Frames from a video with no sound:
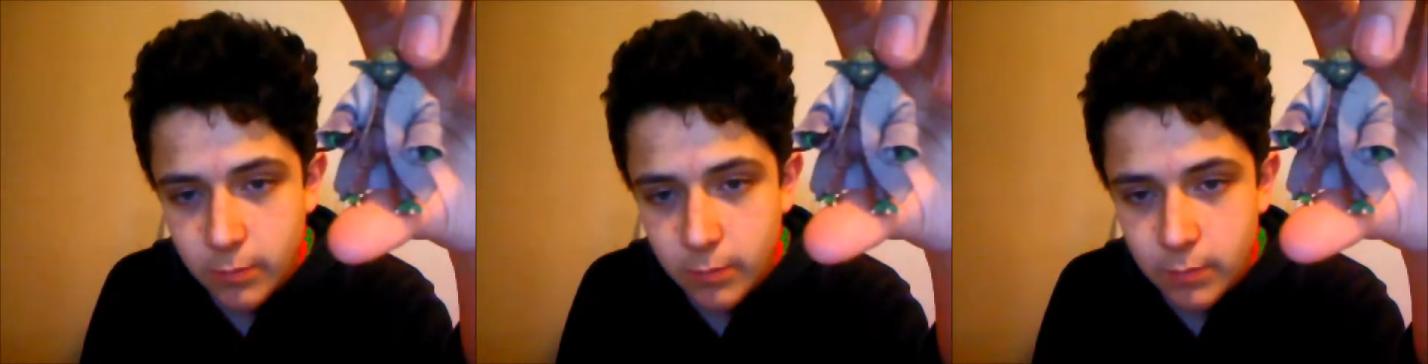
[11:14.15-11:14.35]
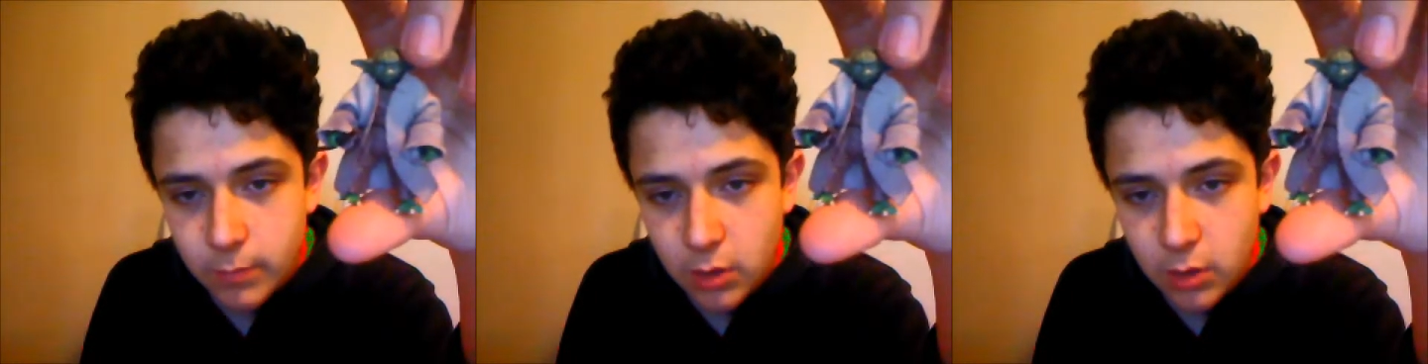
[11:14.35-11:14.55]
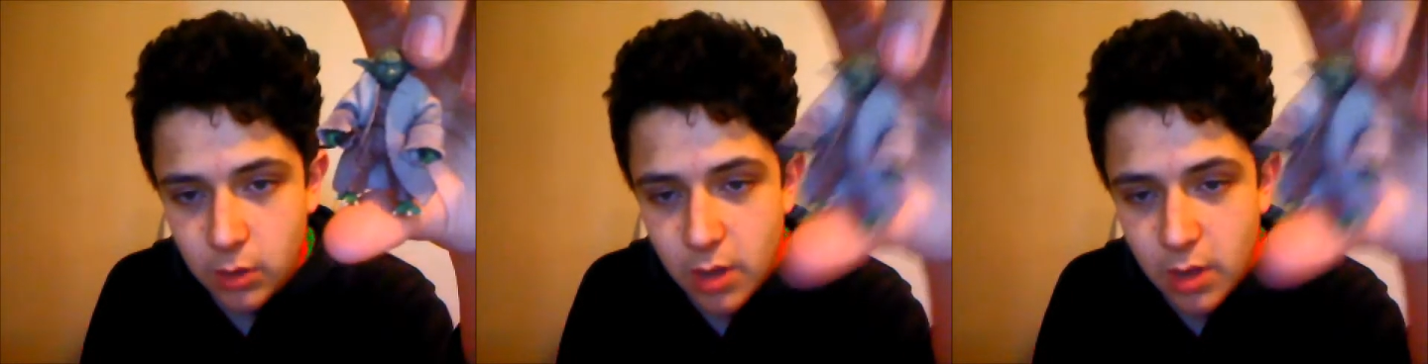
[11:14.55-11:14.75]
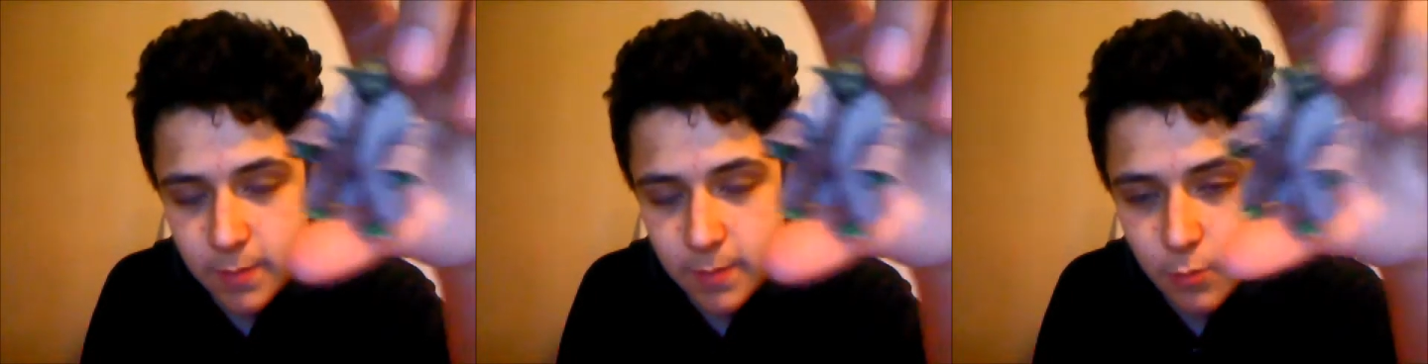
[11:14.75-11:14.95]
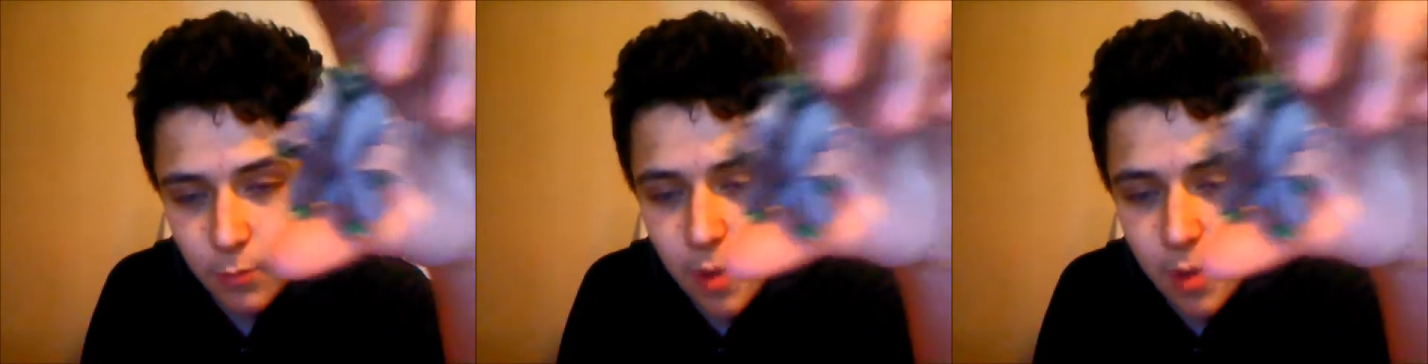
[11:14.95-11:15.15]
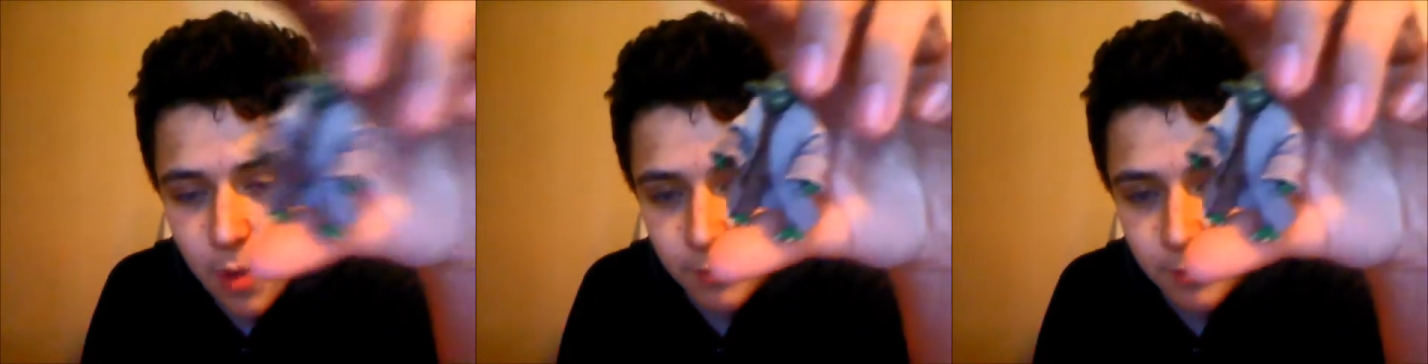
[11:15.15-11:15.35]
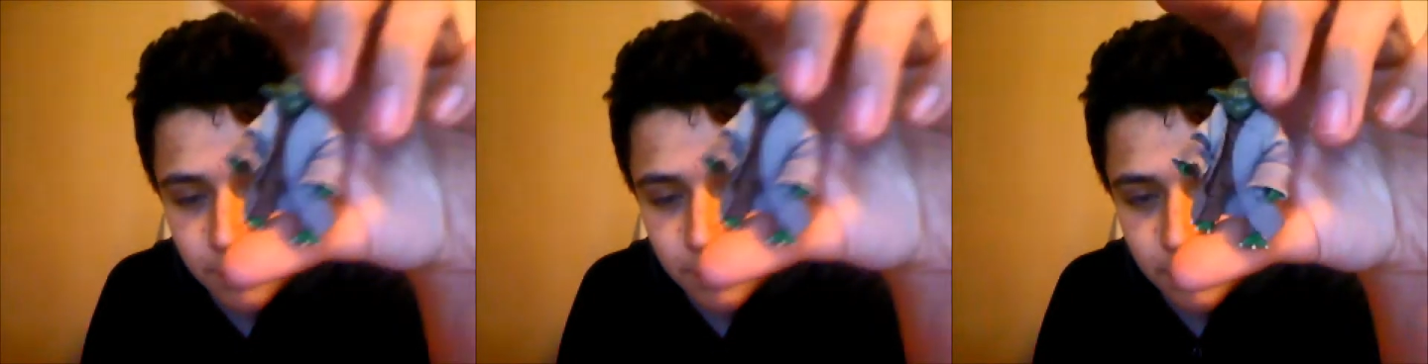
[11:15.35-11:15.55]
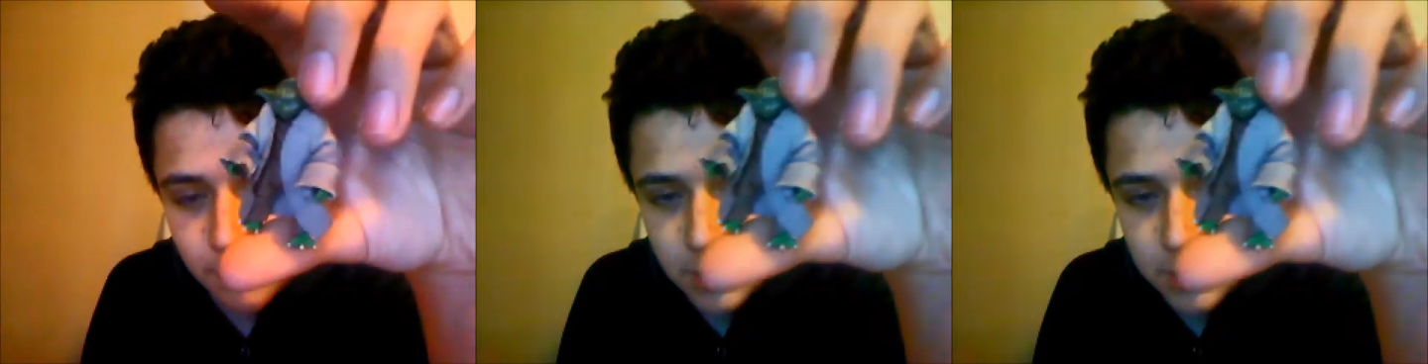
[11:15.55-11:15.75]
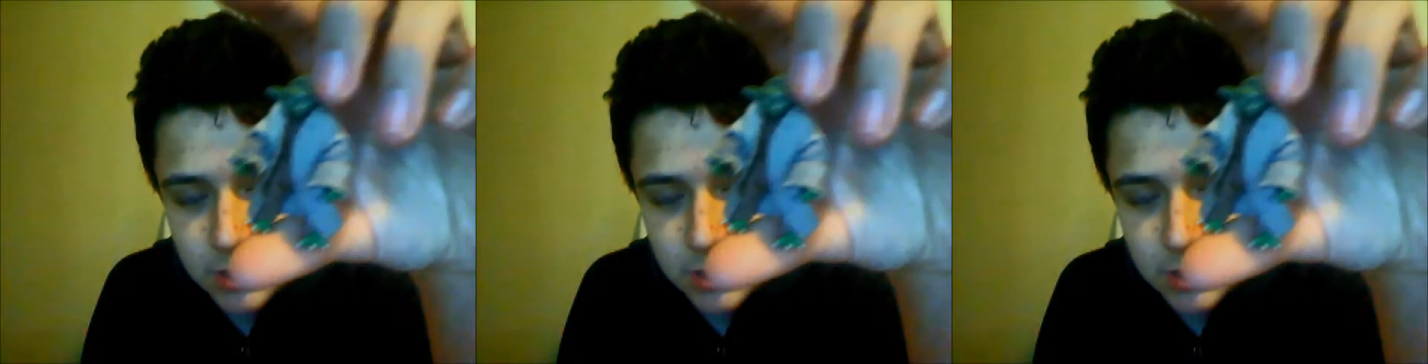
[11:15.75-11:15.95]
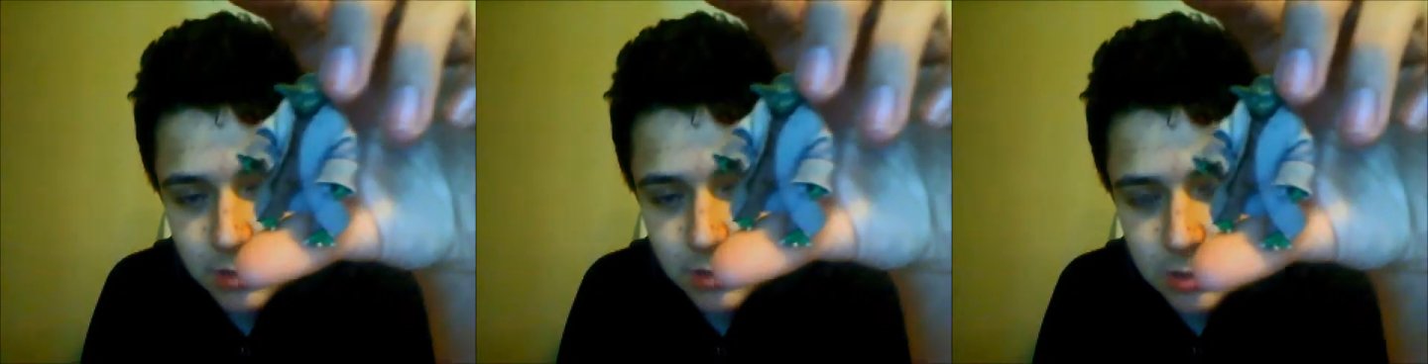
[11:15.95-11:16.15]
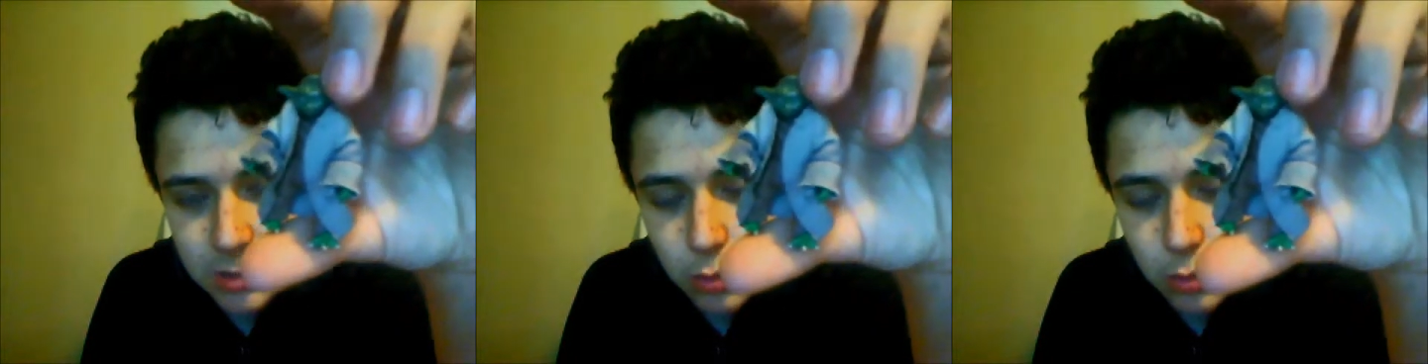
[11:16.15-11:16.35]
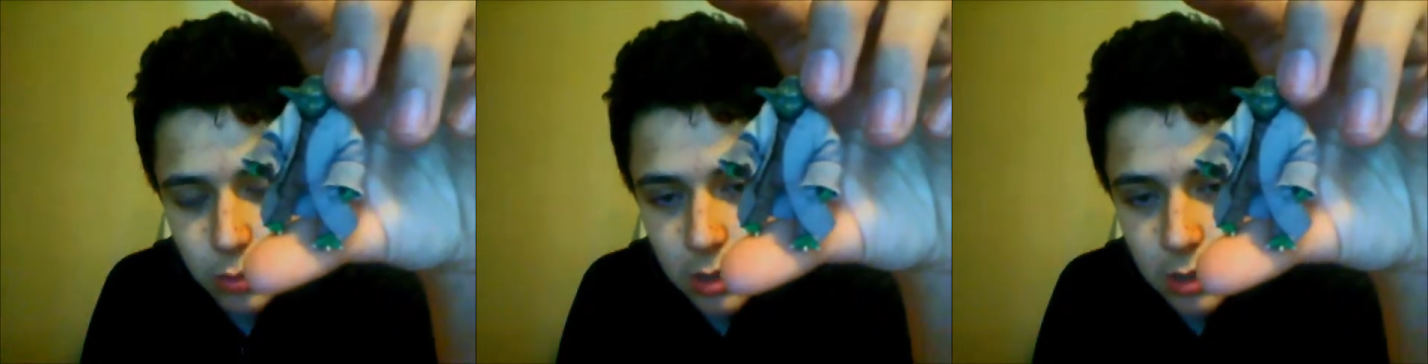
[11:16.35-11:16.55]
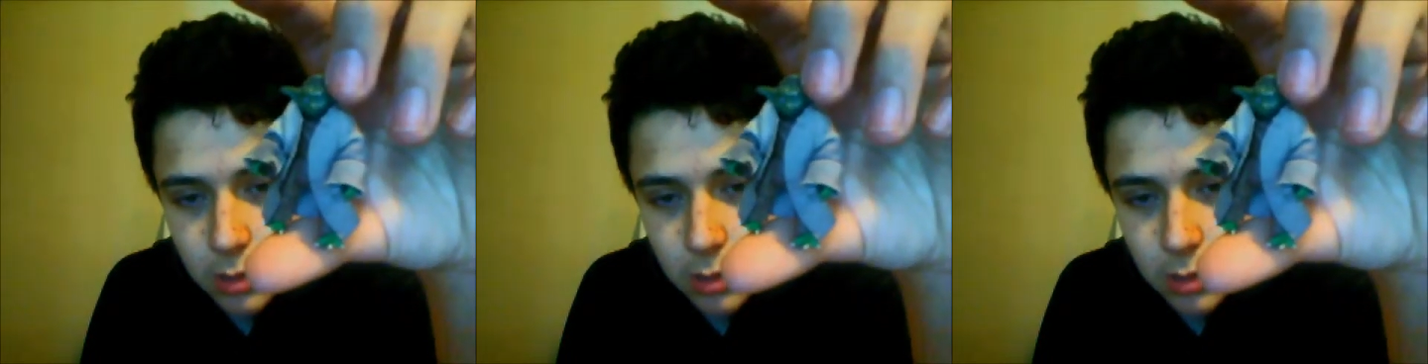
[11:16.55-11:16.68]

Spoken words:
a lot of people want him, because, you know, he's so little,